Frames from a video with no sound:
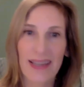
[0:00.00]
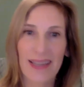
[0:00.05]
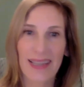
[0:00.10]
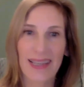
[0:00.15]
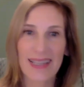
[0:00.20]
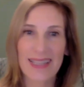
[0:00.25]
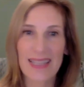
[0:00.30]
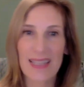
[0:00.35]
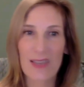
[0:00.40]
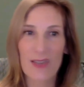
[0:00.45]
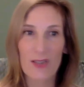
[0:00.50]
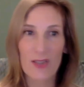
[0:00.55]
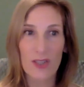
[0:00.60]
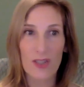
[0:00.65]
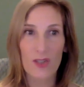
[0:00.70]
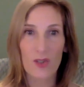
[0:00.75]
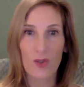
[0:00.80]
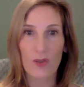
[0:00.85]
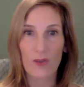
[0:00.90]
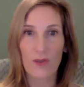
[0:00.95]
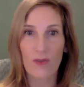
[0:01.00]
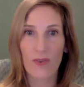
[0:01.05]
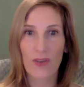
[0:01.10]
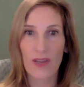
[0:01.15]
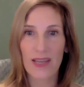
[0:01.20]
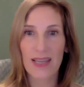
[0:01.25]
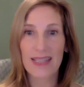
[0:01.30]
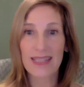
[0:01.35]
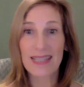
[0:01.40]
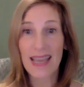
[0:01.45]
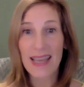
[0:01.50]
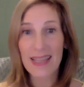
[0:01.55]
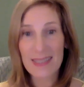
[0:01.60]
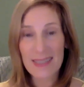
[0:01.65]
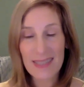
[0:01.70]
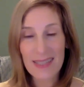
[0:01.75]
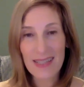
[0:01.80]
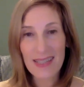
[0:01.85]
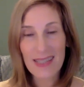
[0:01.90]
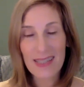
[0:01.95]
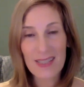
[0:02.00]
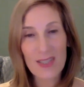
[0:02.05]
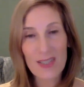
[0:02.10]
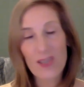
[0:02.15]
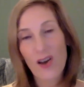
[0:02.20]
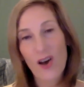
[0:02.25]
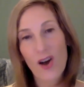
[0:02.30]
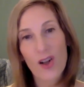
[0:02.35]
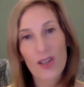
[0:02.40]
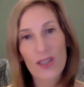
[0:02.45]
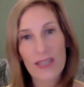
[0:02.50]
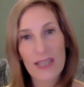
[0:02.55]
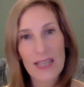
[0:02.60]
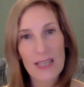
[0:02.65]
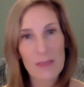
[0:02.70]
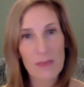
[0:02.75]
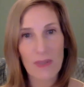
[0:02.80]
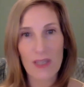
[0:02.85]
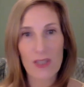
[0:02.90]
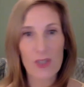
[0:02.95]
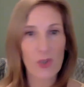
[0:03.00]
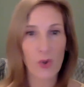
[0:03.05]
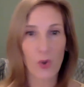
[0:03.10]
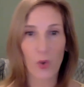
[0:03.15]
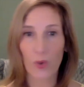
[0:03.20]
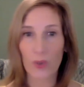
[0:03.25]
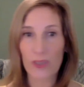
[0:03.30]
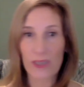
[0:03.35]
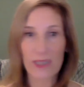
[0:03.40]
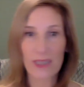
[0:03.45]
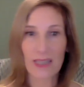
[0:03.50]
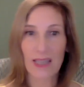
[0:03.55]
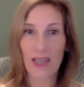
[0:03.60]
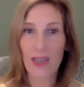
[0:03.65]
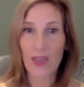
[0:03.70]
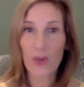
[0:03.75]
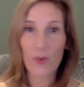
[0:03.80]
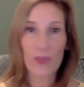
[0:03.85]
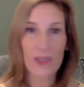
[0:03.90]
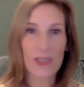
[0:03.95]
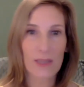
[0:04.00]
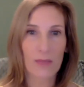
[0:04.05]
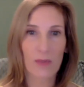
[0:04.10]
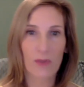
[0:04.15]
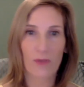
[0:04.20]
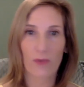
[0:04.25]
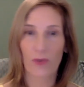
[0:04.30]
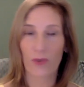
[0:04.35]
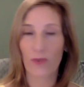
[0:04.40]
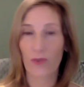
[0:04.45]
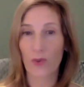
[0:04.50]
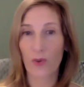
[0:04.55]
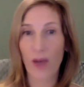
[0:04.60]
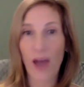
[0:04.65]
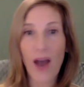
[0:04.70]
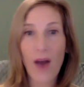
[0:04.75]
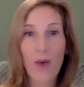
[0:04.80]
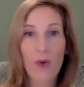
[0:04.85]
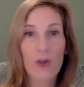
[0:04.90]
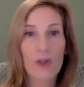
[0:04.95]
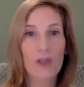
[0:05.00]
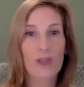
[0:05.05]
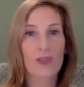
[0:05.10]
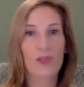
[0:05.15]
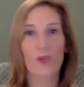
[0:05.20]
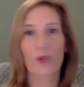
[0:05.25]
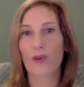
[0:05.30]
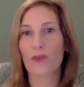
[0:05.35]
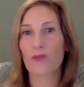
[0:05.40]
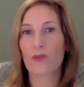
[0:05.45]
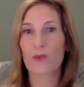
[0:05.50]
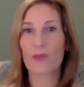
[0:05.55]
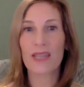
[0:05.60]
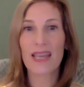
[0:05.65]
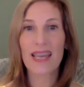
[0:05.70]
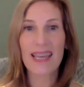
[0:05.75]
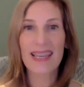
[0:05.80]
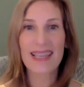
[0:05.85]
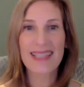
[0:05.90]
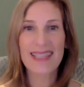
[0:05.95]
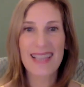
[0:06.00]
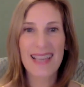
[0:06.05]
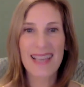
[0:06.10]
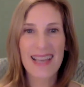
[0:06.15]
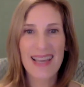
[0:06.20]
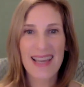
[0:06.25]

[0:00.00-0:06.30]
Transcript: Like I said, there's this sort of intensity to the holidays because you're only together with someone for a few hours or a few days.